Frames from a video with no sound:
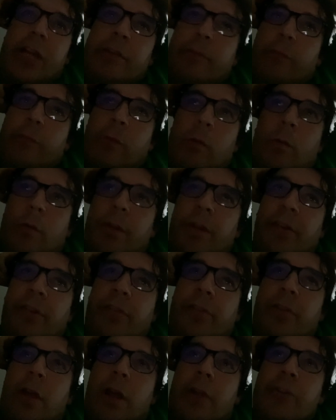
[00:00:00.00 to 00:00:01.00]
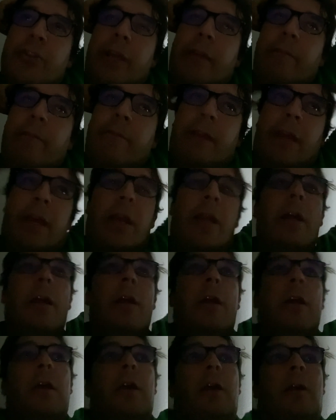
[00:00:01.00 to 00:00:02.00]
Fort Worth. This is not JFK,
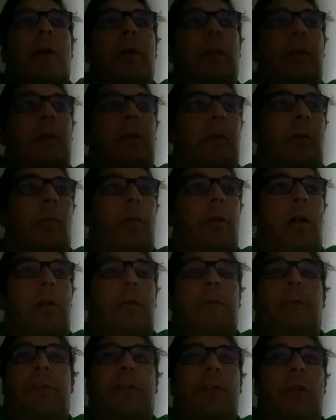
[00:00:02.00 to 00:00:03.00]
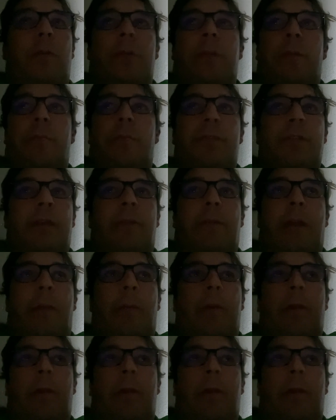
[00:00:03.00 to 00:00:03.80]
like what Oliver Stone did with JFK.